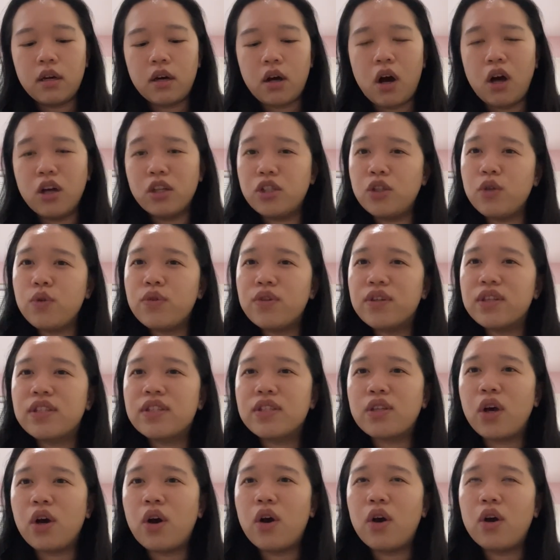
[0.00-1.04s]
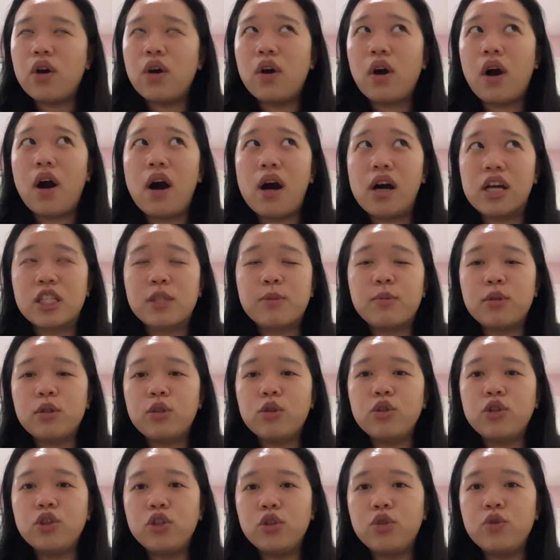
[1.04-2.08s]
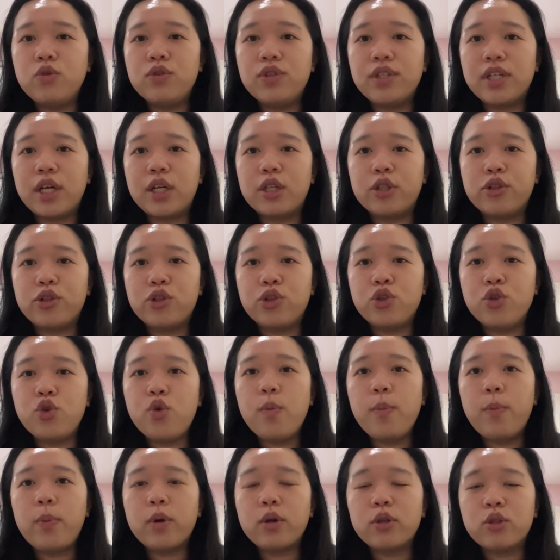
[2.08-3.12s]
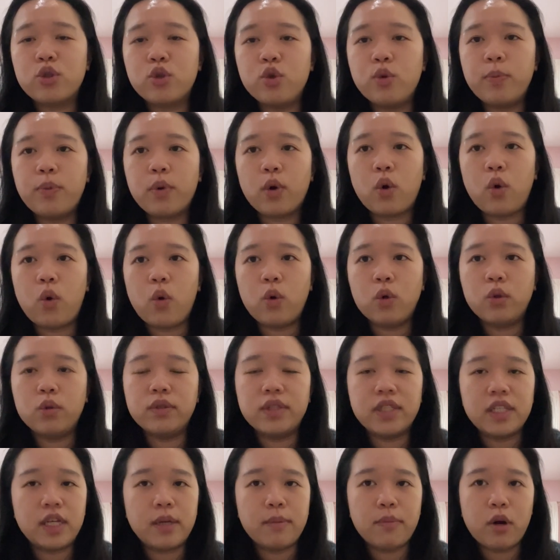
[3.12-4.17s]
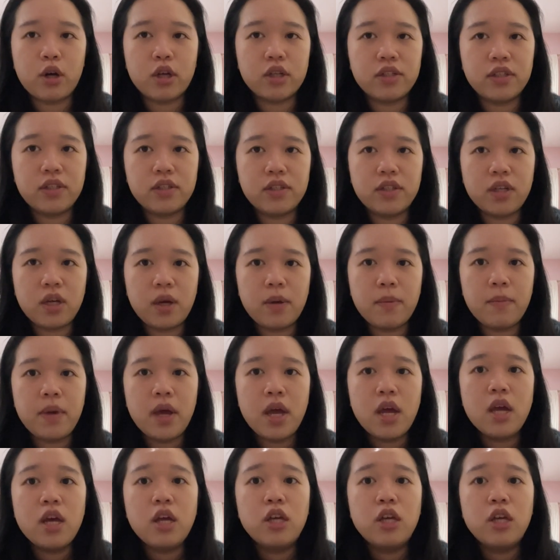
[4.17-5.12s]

Also, this hospital used a super, super old EMR system,